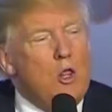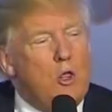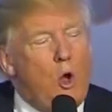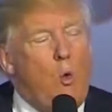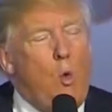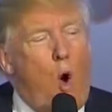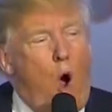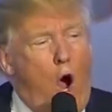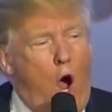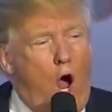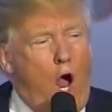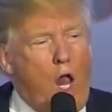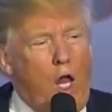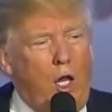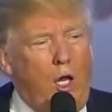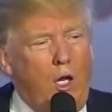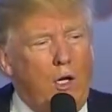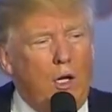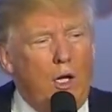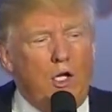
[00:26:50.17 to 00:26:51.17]
The
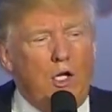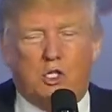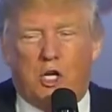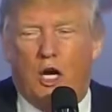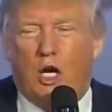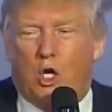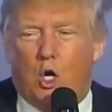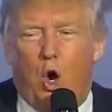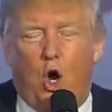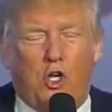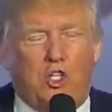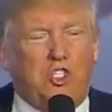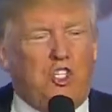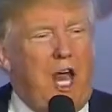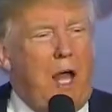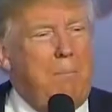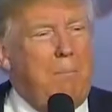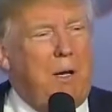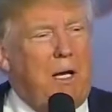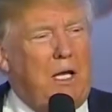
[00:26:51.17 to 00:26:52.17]
wall is going to cost
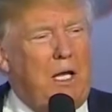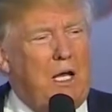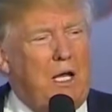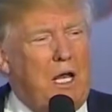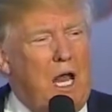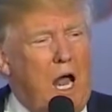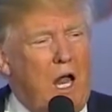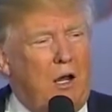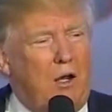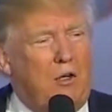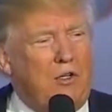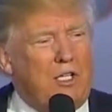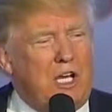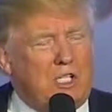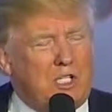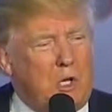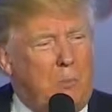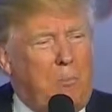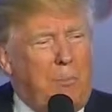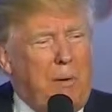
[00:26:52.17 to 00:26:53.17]
$10 billion.
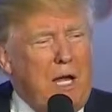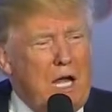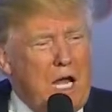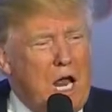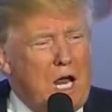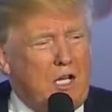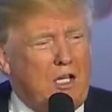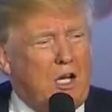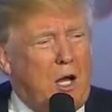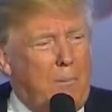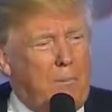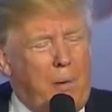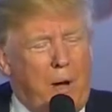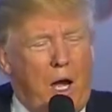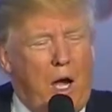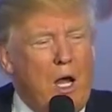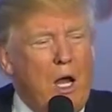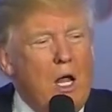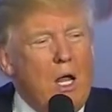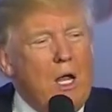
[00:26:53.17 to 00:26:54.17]
That's a peanut
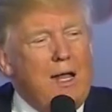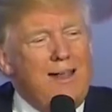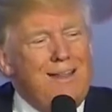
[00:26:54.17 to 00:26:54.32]
compared.